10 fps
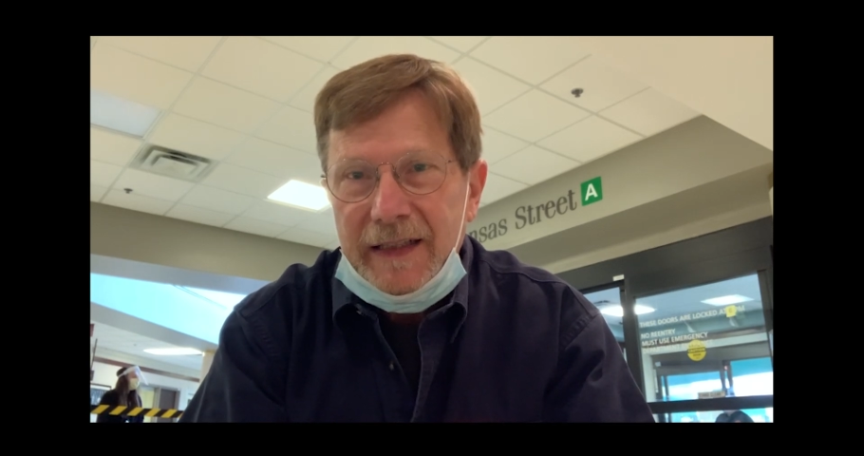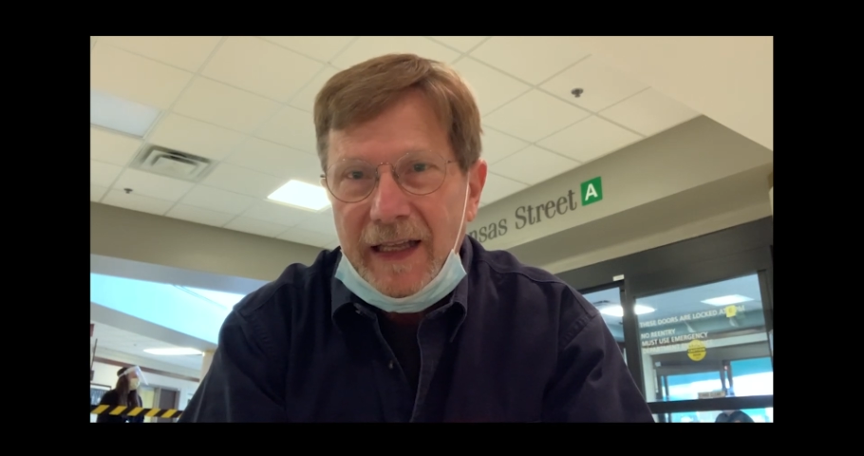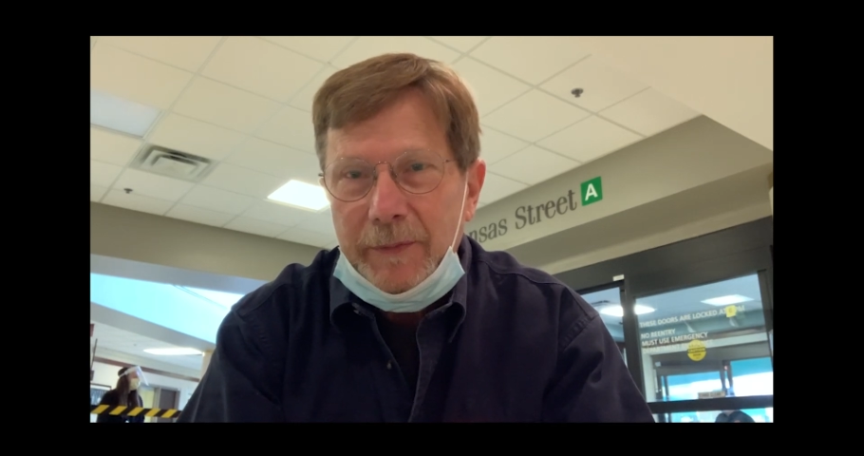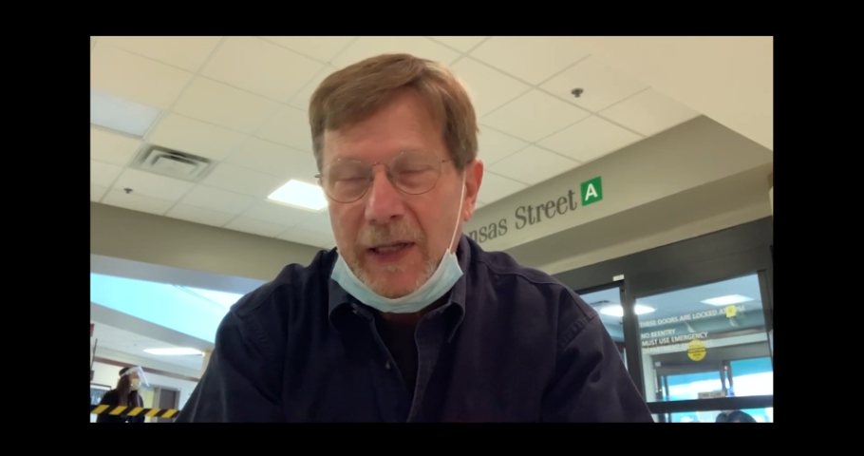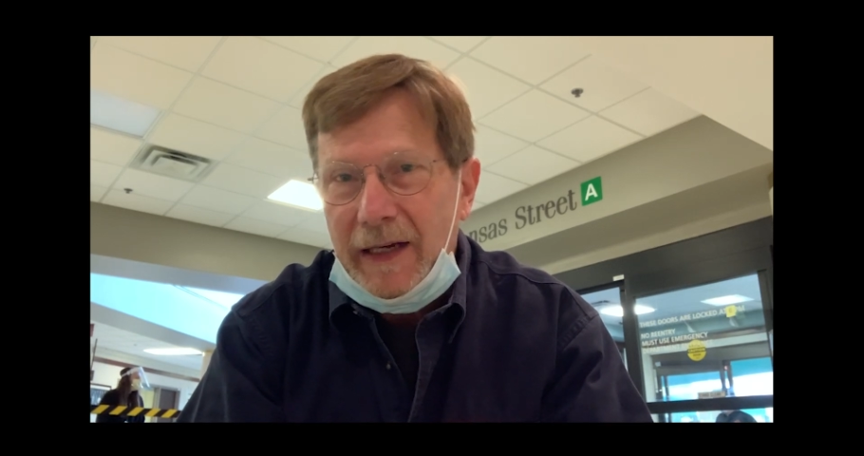
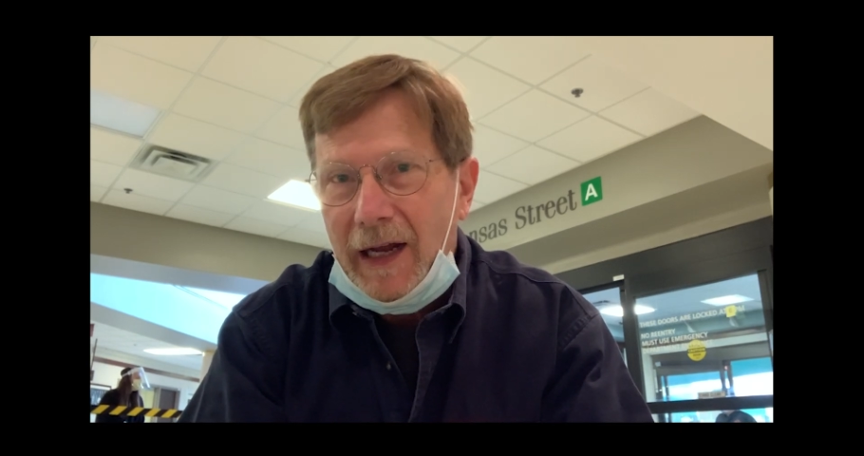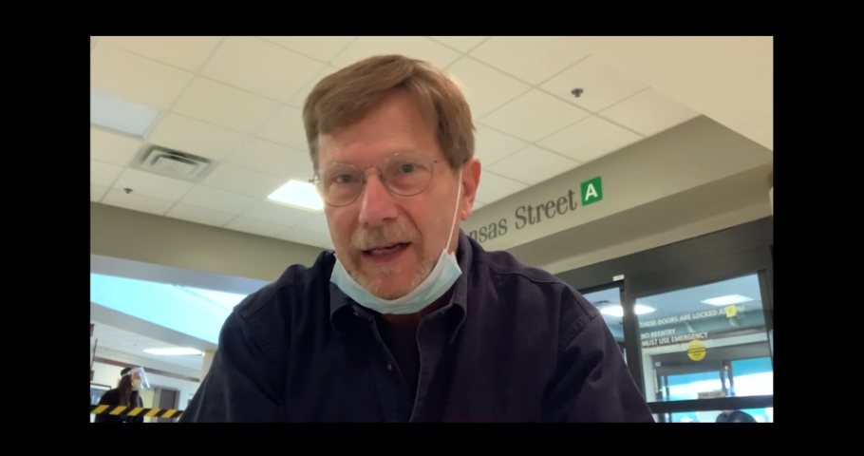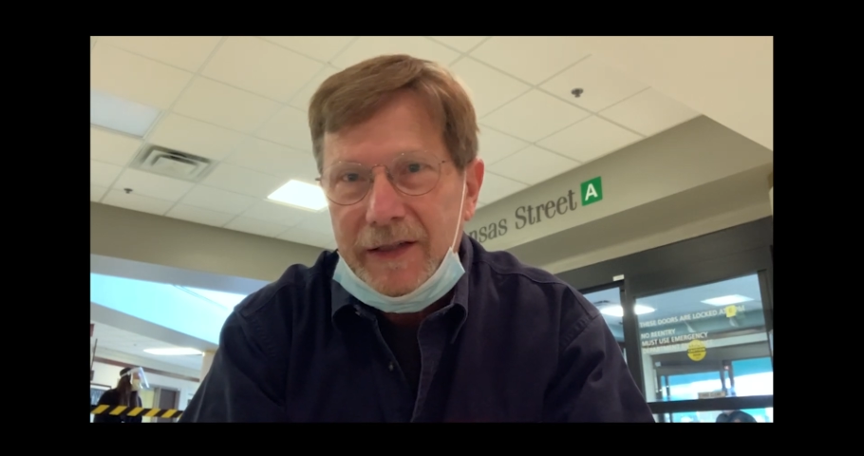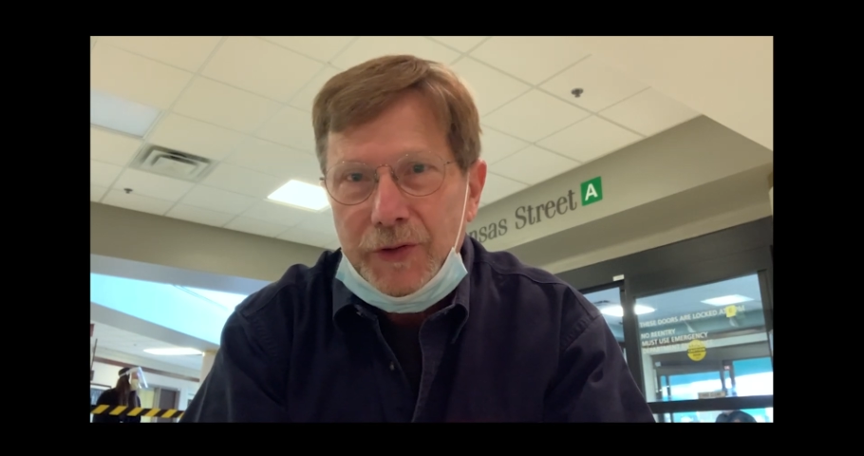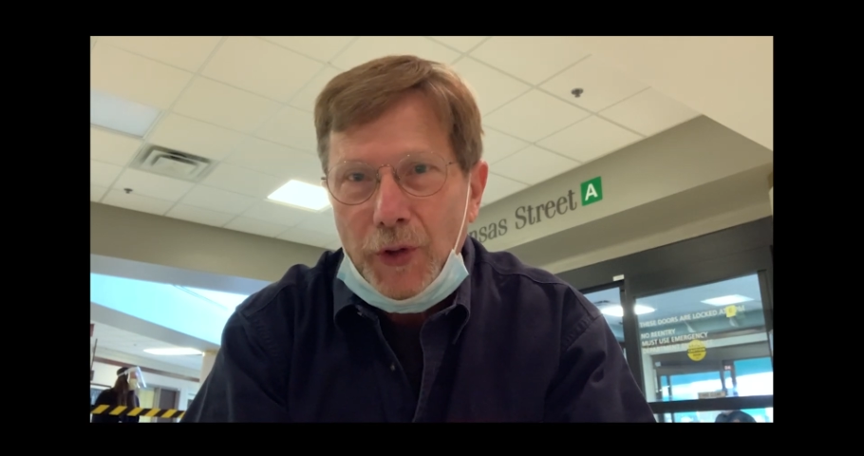They've been
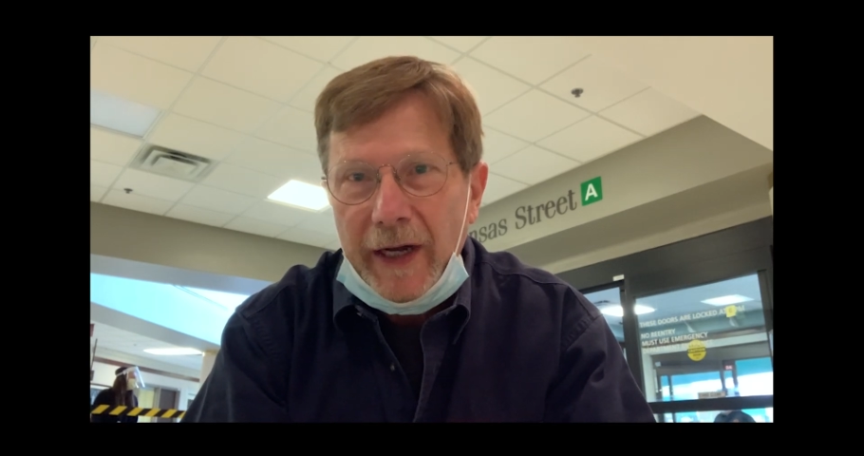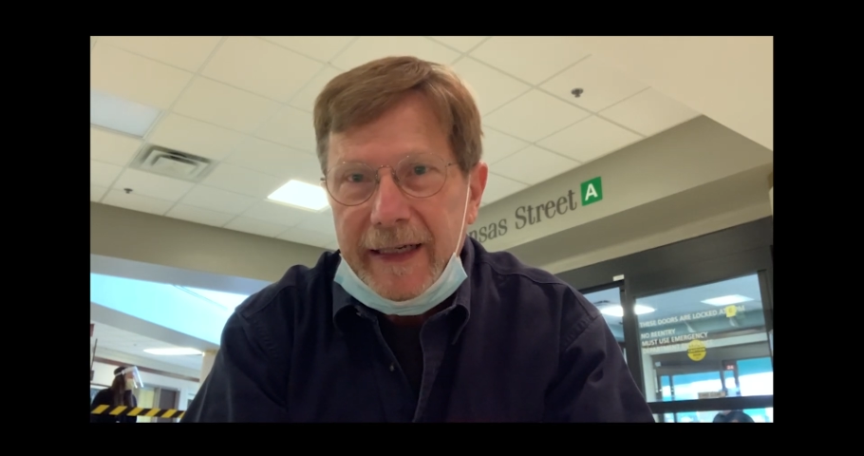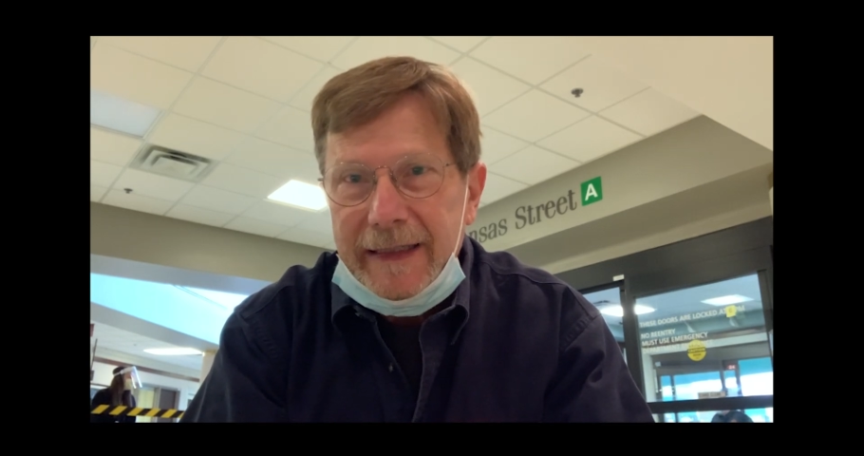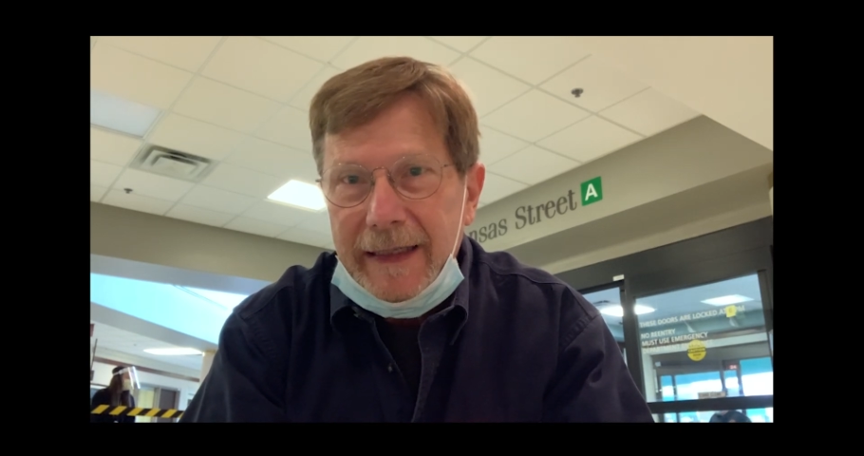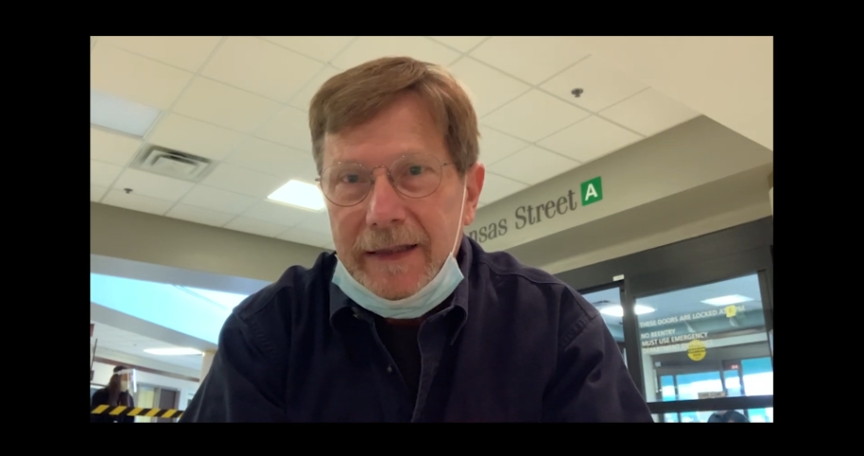highly
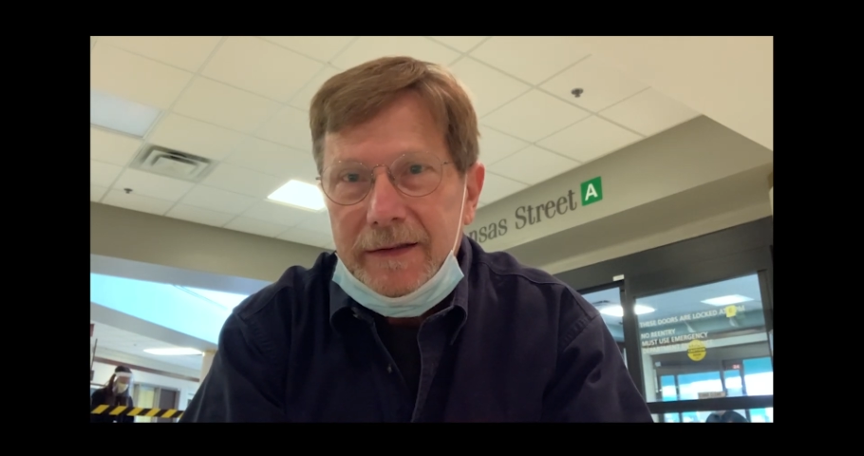trained